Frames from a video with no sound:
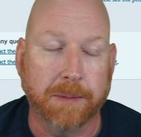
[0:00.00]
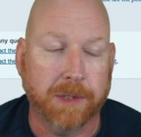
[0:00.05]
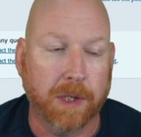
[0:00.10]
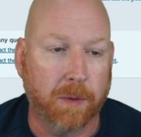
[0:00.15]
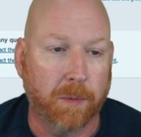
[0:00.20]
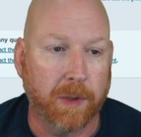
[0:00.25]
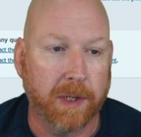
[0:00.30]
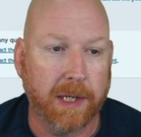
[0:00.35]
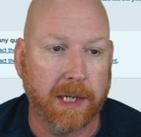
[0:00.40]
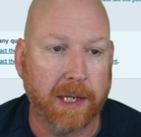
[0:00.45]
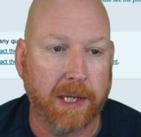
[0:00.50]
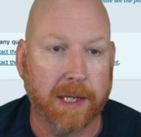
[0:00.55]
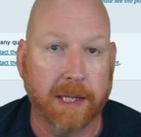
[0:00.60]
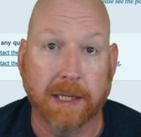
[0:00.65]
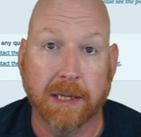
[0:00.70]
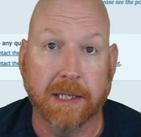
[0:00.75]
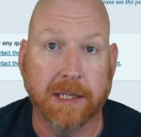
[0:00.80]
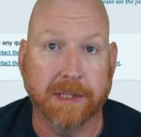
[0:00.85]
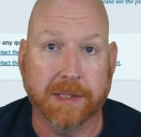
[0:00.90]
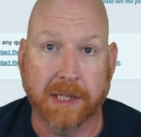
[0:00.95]
So we need
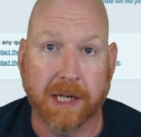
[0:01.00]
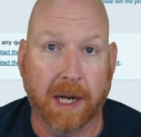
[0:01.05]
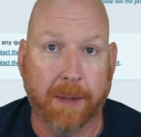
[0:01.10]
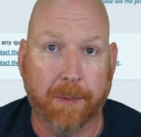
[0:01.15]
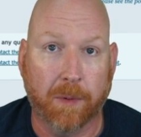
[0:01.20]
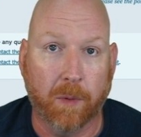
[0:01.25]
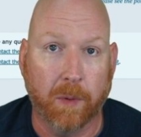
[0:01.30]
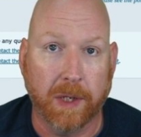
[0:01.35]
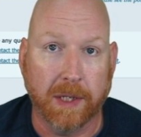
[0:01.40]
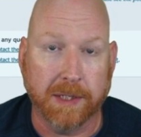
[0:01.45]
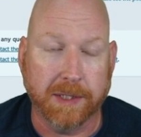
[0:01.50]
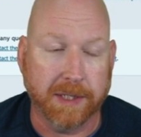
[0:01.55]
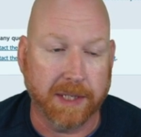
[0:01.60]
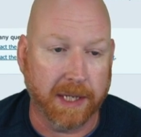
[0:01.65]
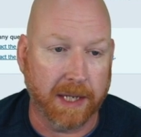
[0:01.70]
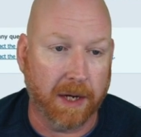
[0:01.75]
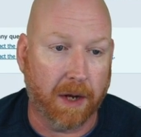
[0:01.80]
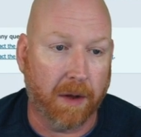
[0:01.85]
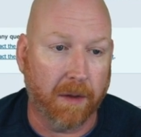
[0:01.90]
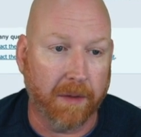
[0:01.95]
at least a couple weeks to
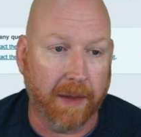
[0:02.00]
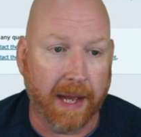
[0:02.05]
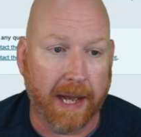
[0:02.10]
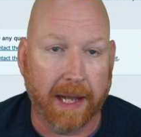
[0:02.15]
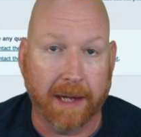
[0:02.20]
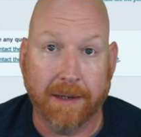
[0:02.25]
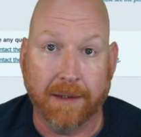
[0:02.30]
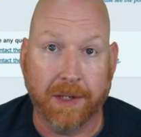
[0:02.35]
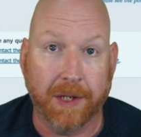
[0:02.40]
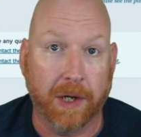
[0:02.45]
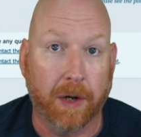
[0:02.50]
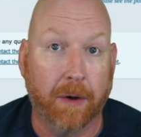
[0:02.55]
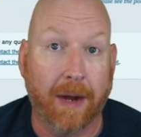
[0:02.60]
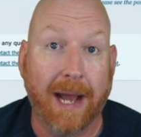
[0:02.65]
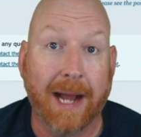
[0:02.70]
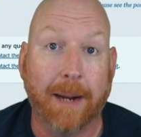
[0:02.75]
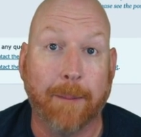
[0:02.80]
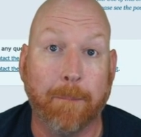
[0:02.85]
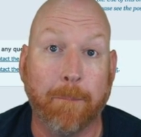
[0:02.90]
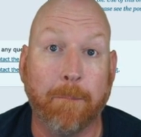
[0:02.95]
get all that,
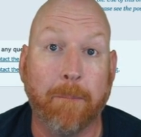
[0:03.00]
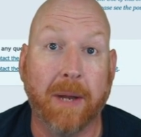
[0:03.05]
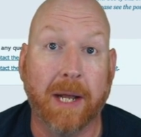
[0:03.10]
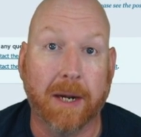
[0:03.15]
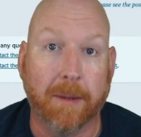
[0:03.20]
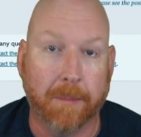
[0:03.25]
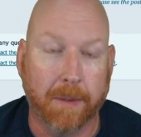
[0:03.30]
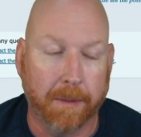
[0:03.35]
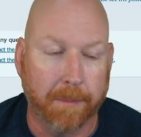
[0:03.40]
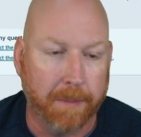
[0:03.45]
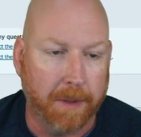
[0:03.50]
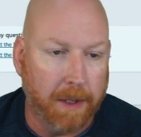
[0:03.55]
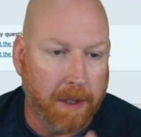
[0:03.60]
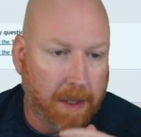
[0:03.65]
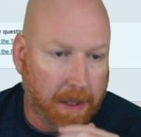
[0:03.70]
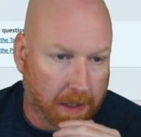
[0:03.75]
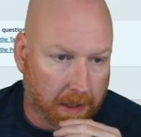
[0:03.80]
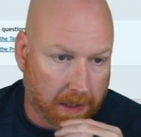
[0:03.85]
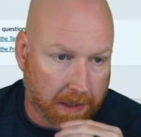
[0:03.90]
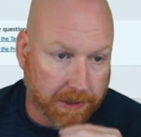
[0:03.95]
at a minimum.
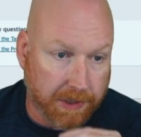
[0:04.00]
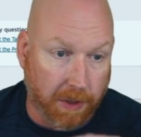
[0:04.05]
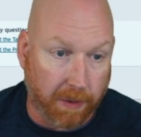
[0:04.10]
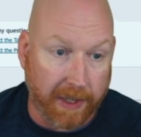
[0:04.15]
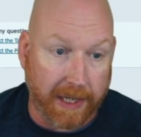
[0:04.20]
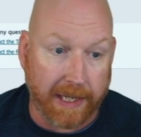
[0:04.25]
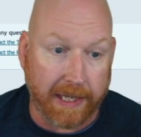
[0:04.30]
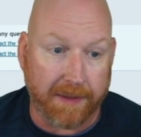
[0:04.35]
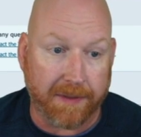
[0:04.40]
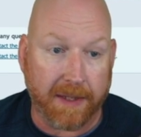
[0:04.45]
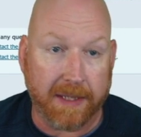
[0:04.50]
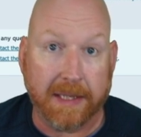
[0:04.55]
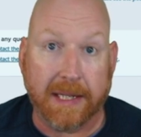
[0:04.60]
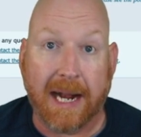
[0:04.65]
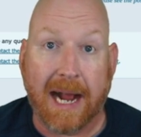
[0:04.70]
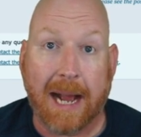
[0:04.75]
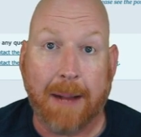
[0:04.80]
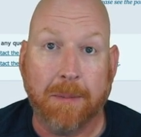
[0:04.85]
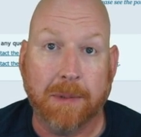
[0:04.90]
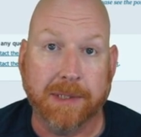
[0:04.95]
So anything
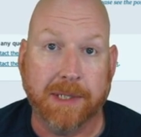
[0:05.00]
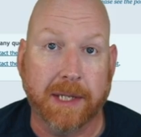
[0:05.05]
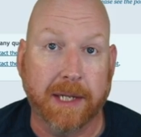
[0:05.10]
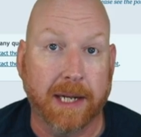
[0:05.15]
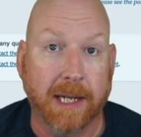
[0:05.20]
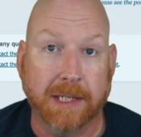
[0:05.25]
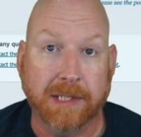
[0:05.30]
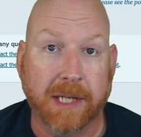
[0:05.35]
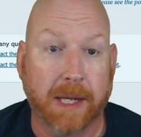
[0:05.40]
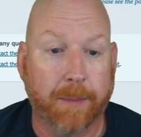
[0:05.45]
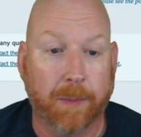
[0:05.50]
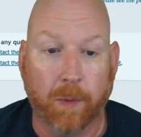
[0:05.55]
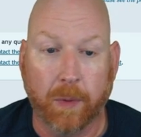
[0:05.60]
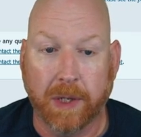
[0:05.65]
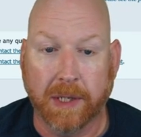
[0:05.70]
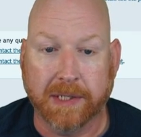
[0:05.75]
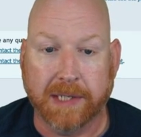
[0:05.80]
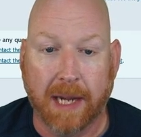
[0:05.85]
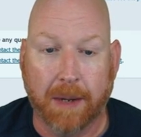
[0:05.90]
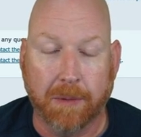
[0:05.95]
that happens in the next couple
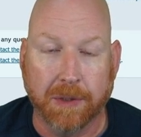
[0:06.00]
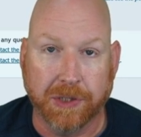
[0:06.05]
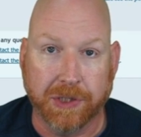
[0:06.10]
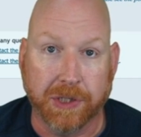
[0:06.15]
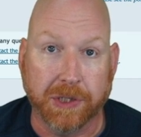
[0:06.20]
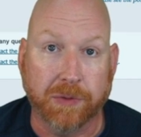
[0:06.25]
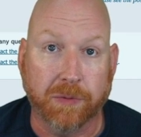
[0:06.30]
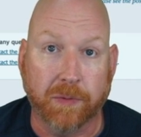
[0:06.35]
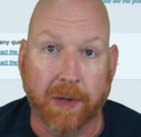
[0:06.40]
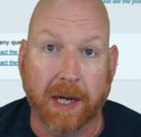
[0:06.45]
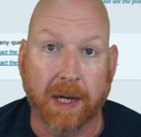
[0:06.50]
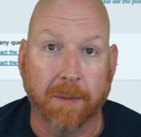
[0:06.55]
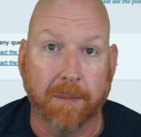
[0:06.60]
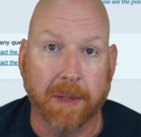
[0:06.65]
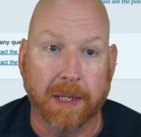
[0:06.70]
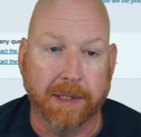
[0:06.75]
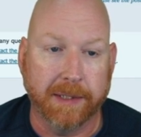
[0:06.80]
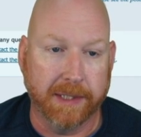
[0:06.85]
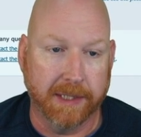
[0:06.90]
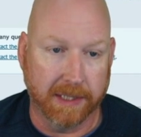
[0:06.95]
weeks, I would just
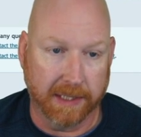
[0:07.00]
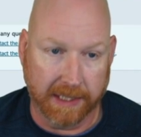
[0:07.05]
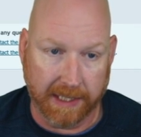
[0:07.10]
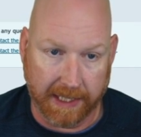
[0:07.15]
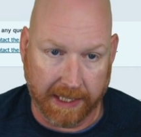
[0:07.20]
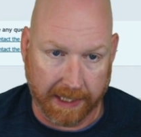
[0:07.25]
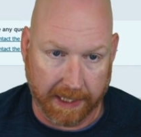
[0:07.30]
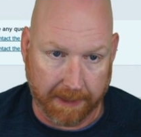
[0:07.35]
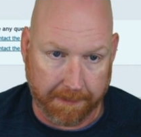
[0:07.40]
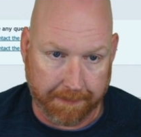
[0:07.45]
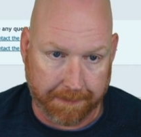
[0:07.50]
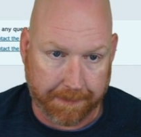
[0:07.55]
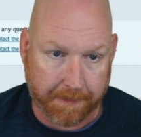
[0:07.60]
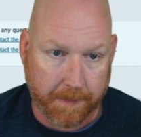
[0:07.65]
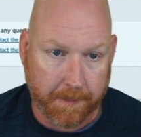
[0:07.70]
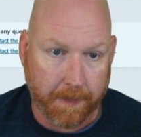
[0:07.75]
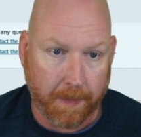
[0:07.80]
recommend deleting it.